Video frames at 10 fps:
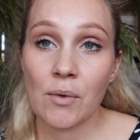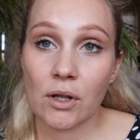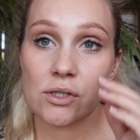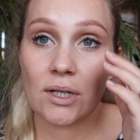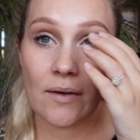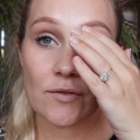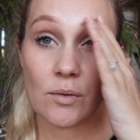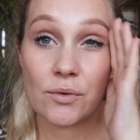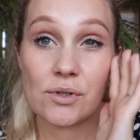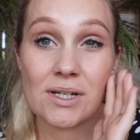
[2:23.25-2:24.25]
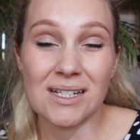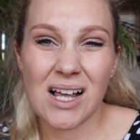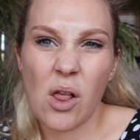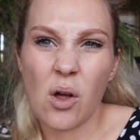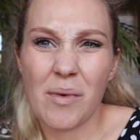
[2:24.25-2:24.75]
I'm not so comfortable with using a
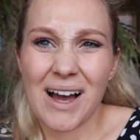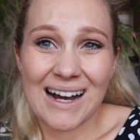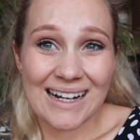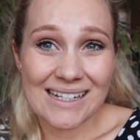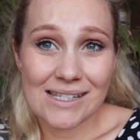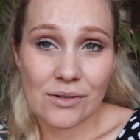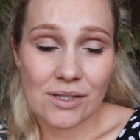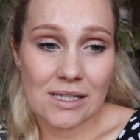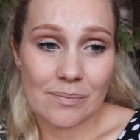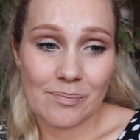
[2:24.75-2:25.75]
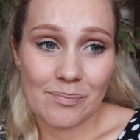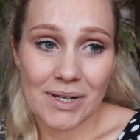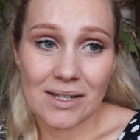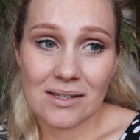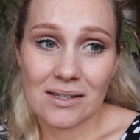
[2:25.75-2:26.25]
towel on my eyes because it's a
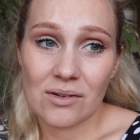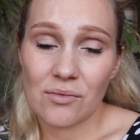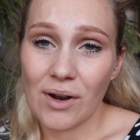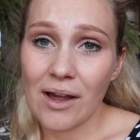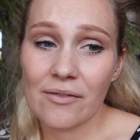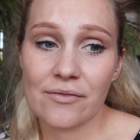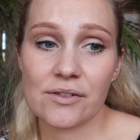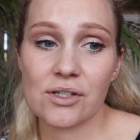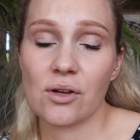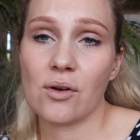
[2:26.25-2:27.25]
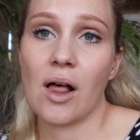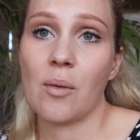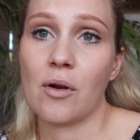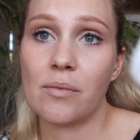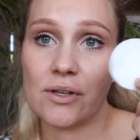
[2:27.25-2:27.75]
bit rough, so
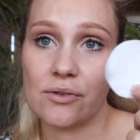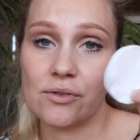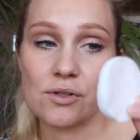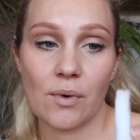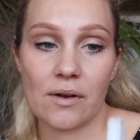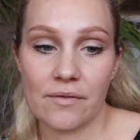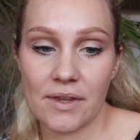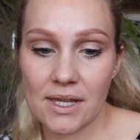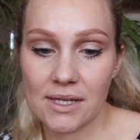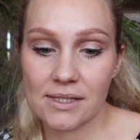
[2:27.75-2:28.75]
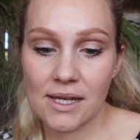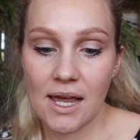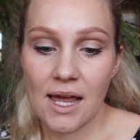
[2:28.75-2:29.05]
I'll probably use one of these,